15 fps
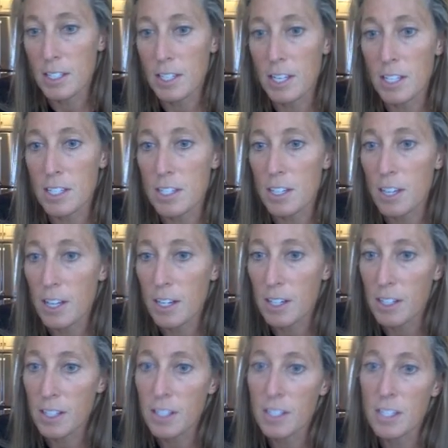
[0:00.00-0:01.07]
that's not
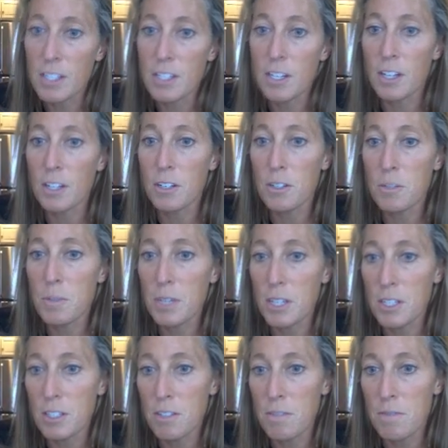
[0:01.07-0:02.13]
good
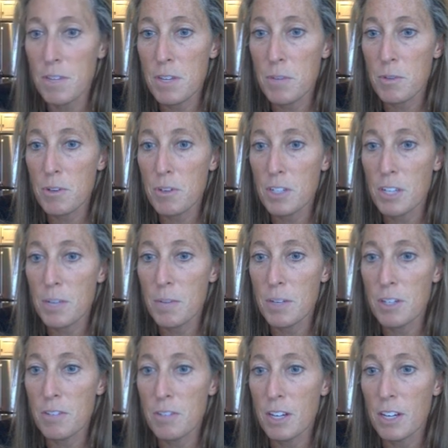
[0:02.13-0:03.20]
because the femur is coming
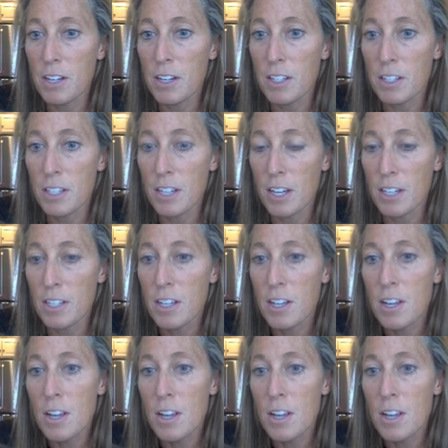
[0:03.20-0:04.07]
in direct contact